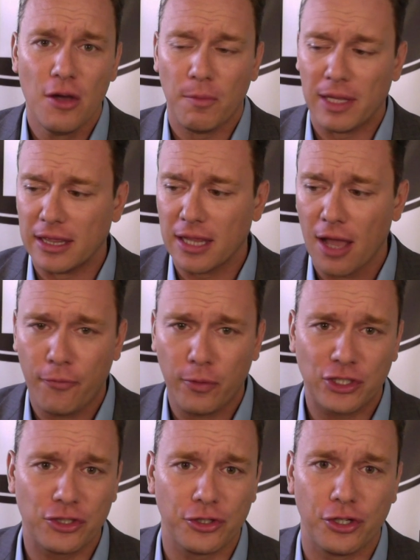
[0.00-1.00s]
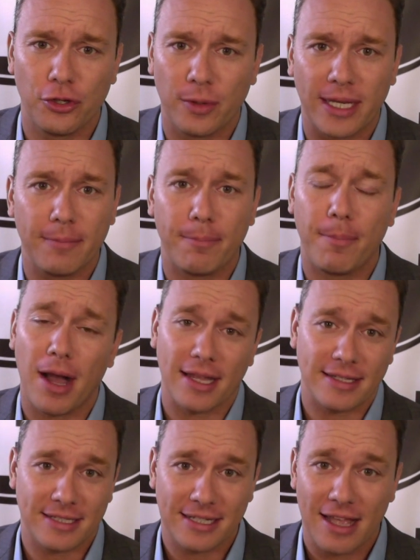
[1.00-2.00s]
We love what you're doing,
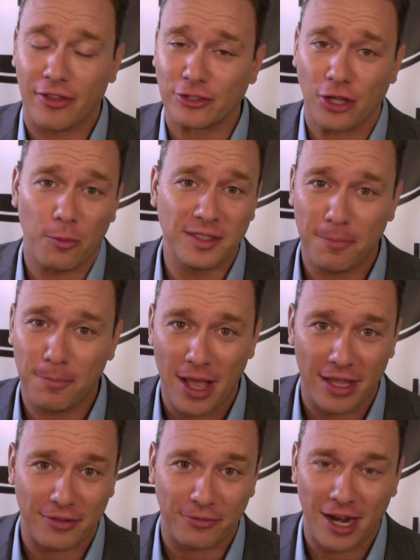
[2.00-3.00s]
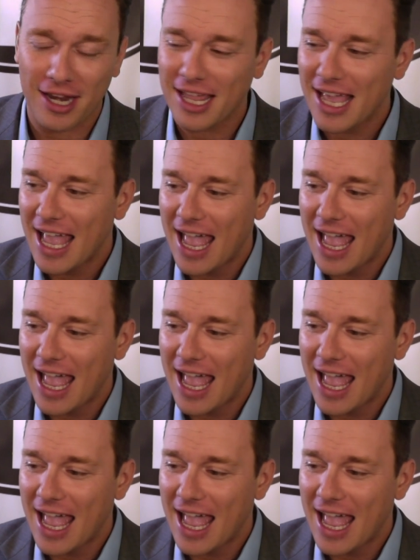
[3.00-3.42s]
but there's always the but, right?